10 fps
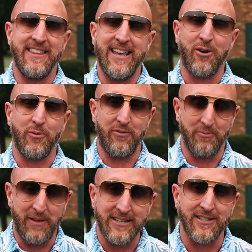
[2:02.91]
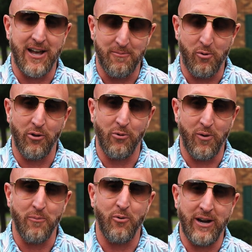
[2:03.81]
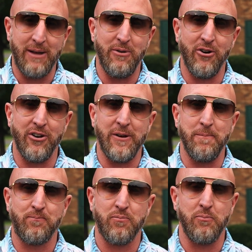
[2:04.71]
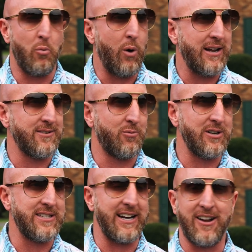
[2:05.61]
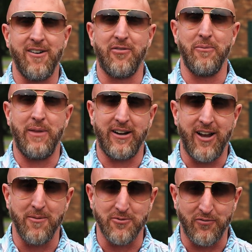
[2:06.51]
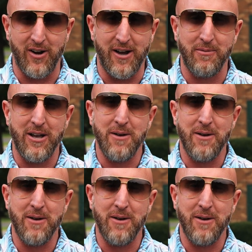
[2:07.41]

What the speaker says: The equity from that's a lot more than $1.8 million. But where did that come from? That comes from